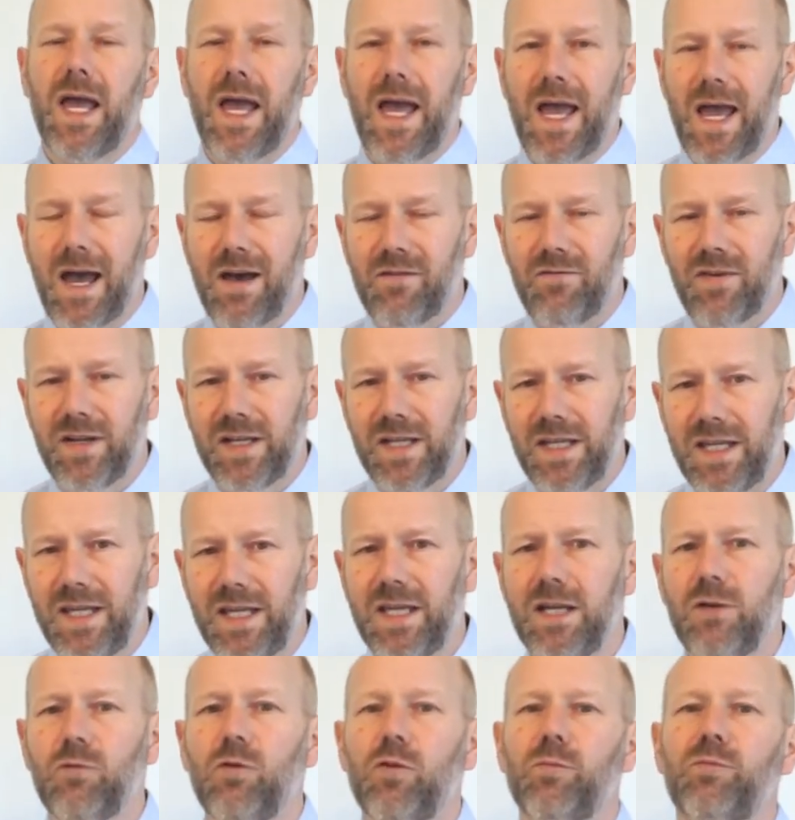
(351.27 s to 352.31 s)
have an
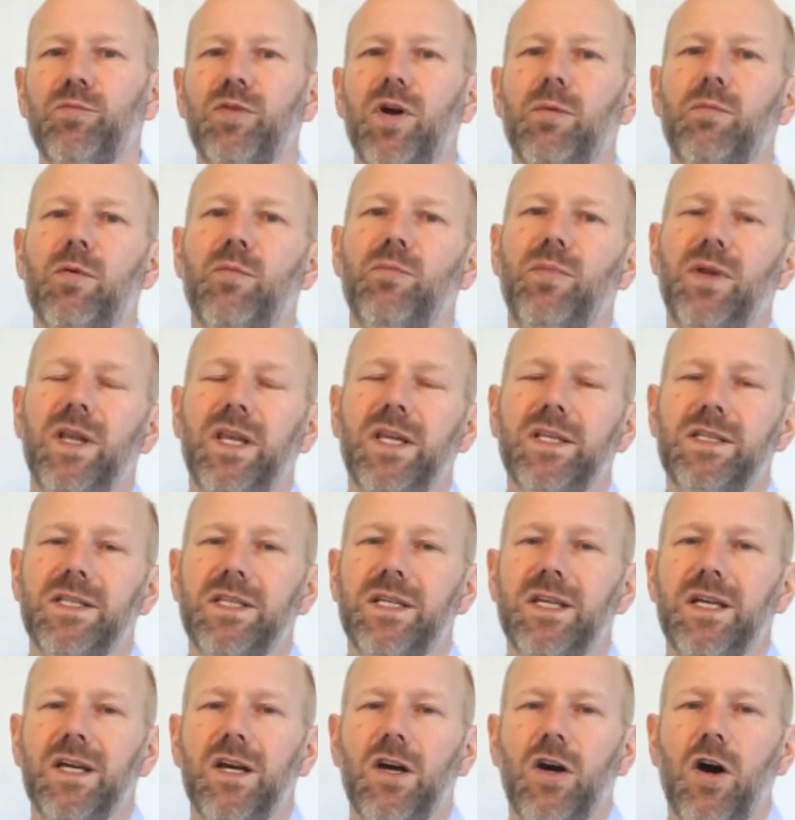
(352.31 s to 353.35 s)
equal
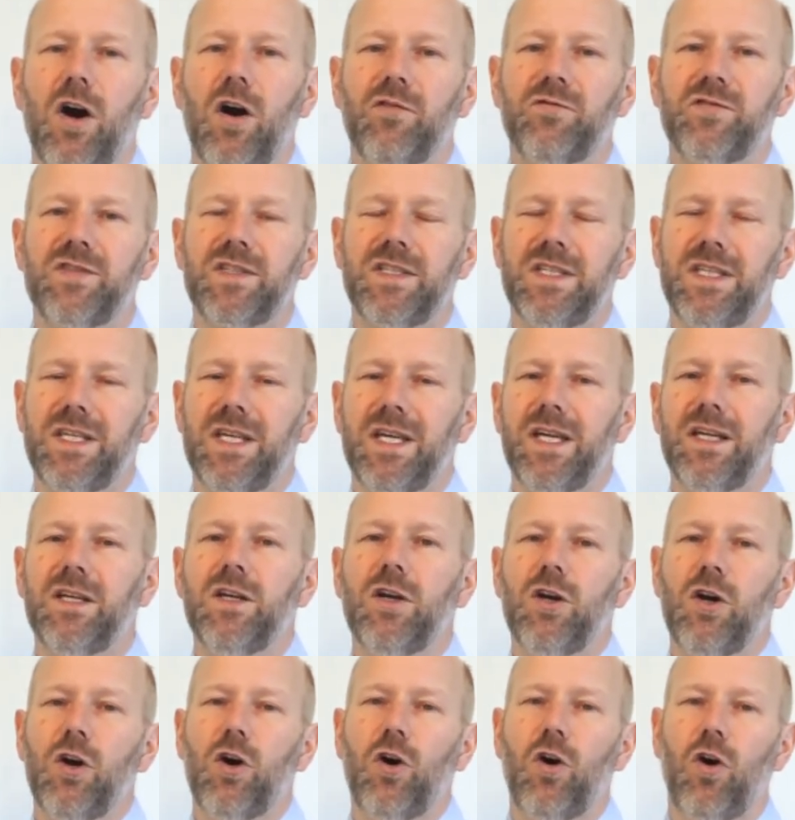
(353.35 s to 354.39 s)
probability of
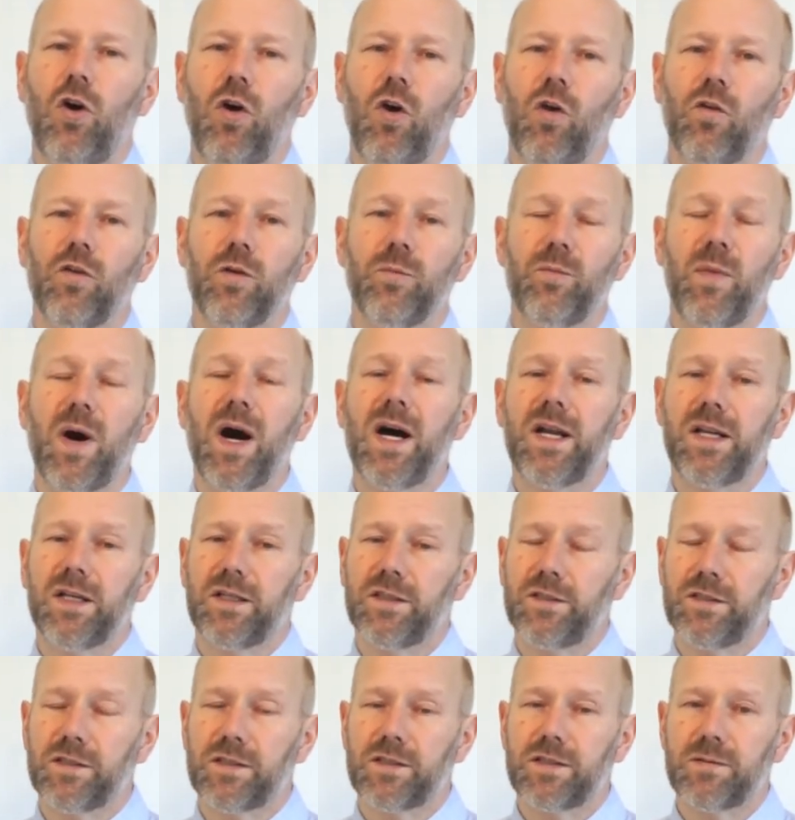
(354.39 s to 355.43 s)
seeing all the
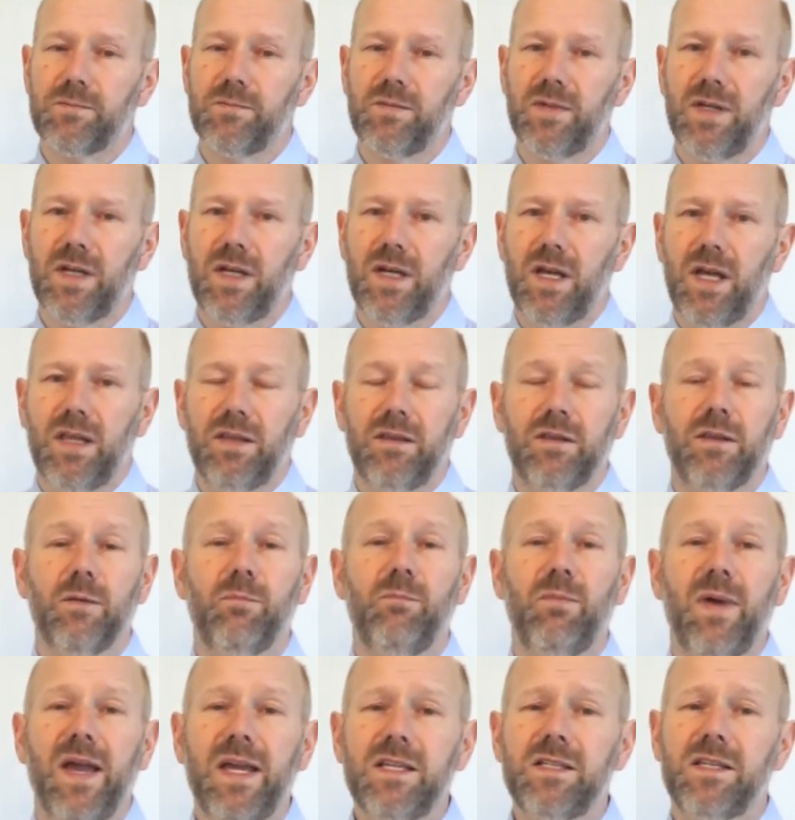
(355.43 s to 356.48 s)
particles. The
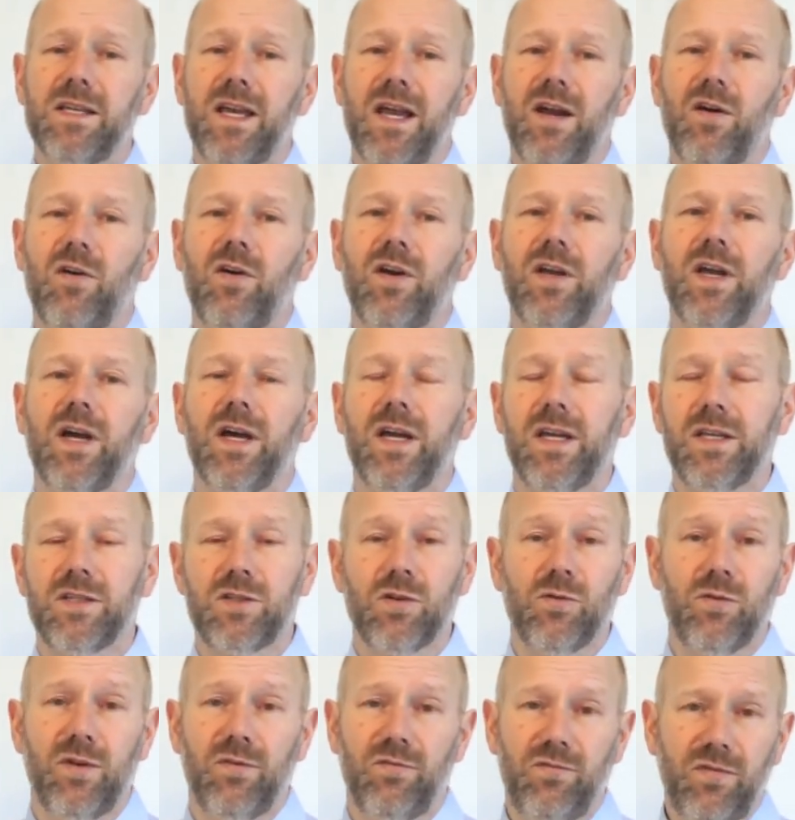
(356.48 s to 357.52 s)
base area is
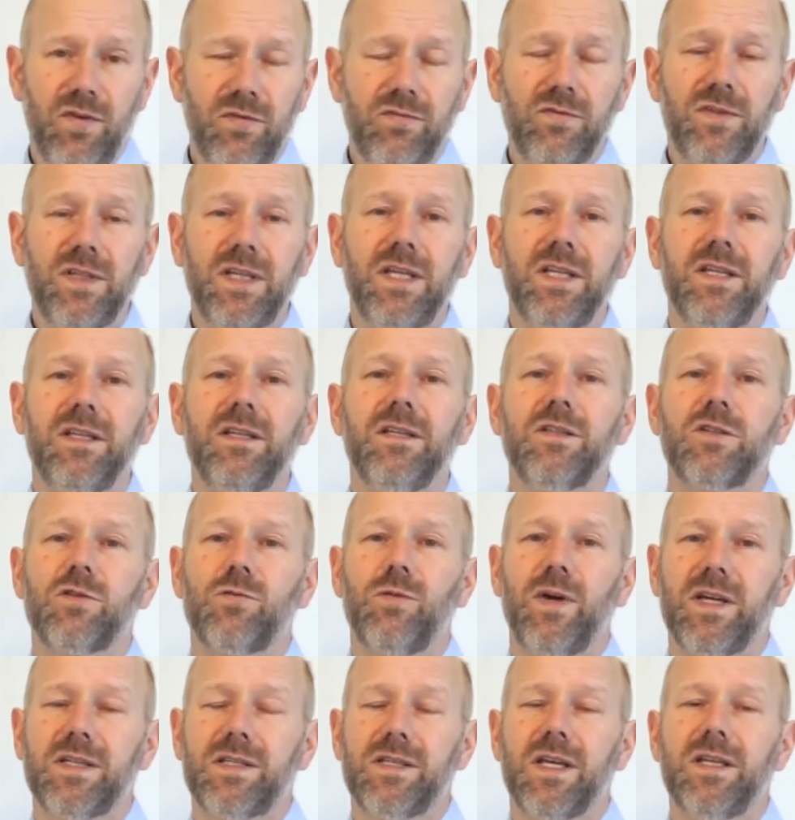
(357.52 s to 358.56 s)
only 15
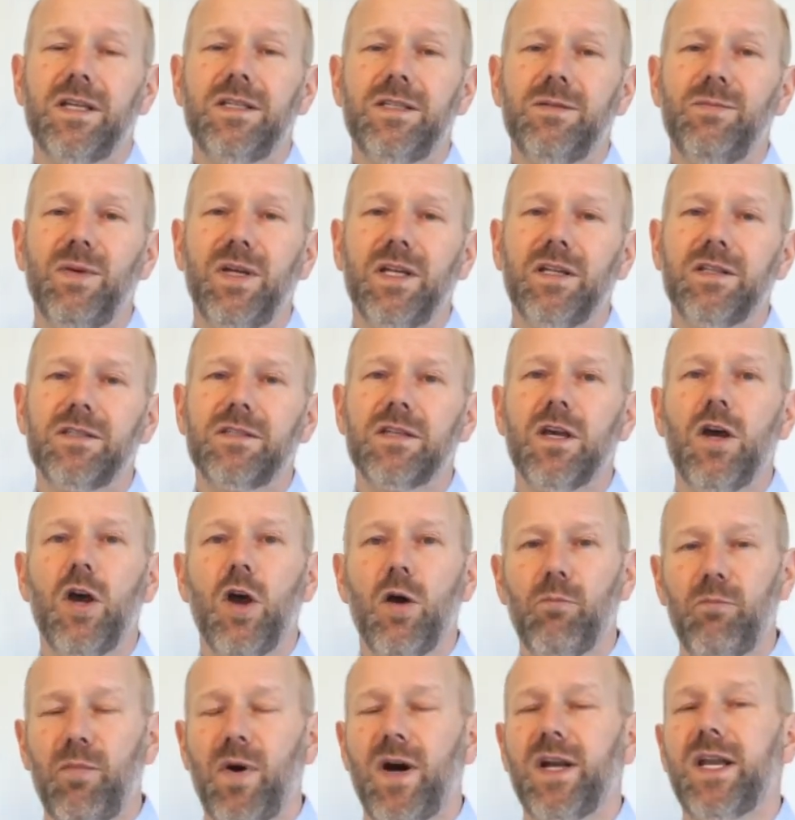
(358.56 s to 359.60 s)
square centimeters,
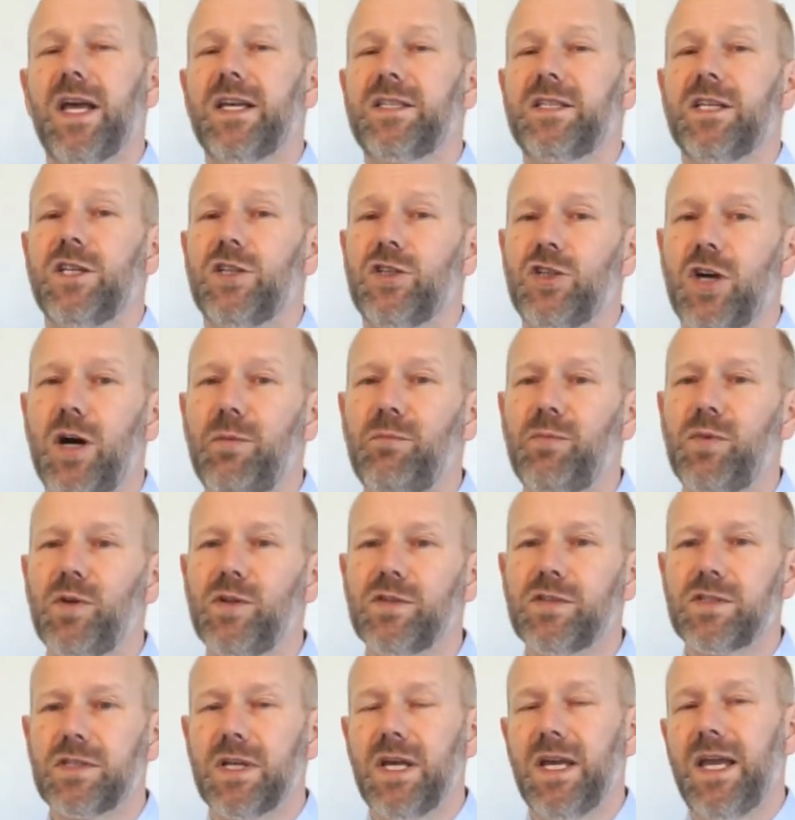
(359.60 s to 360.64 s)
but as it
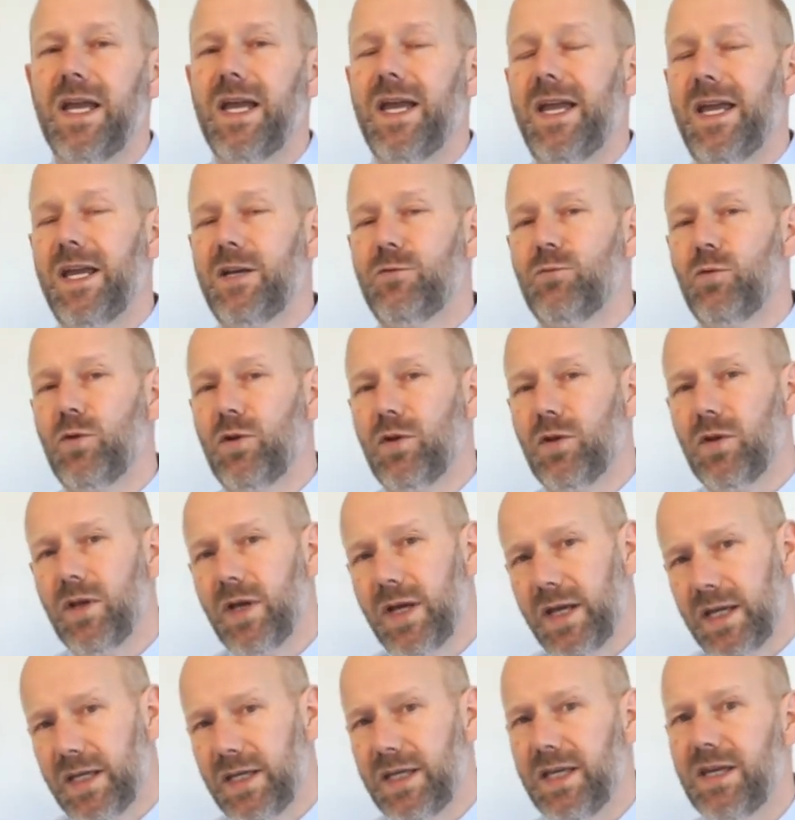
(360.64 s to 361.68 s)
tumbles, it will
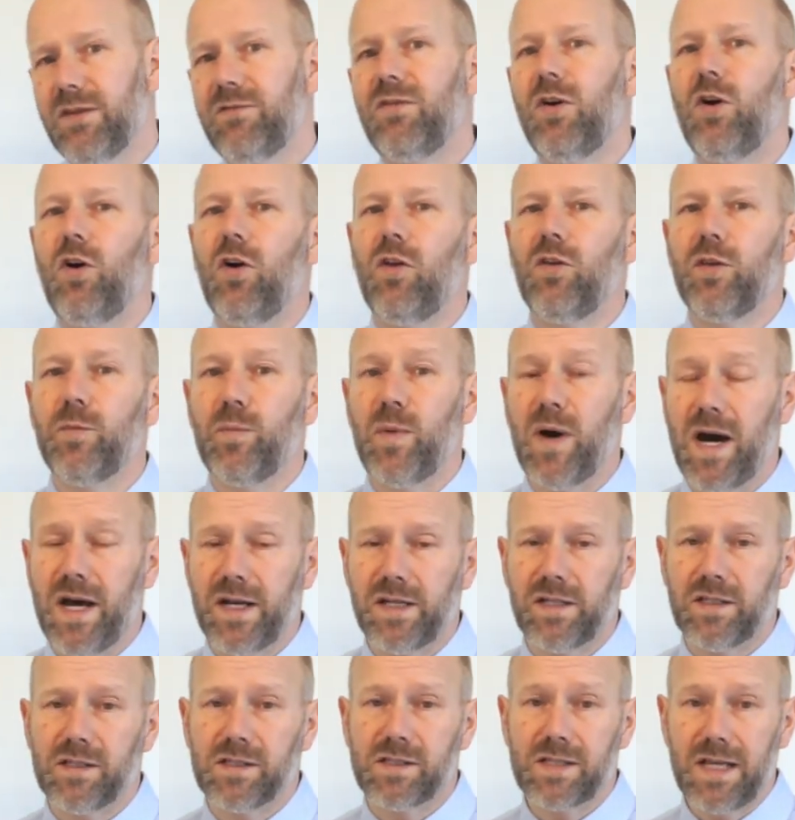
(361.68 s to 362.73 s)
give all the
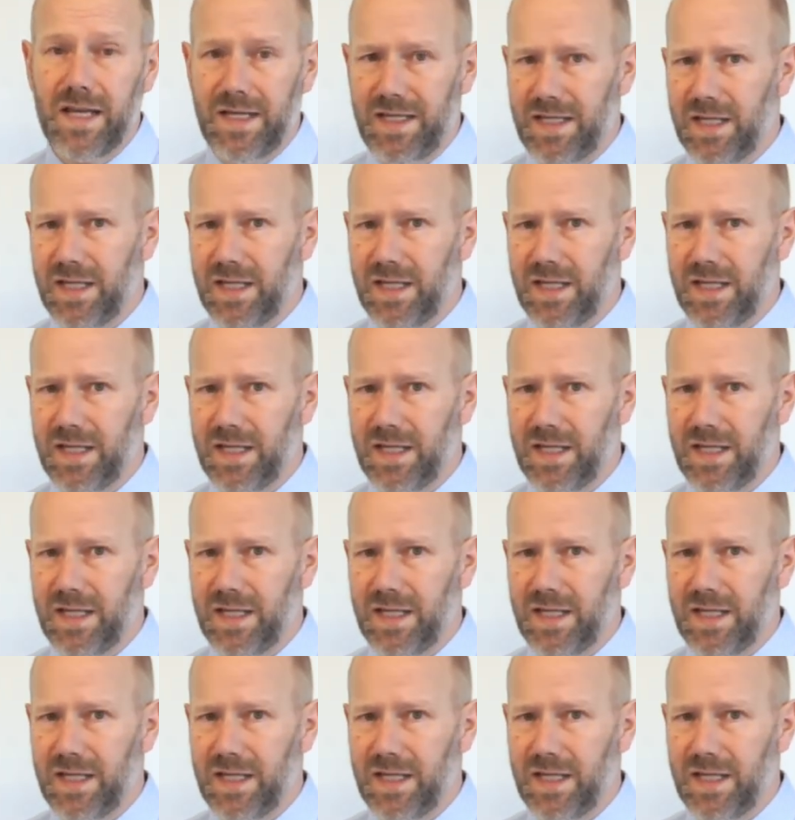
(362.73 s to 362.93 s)
particles an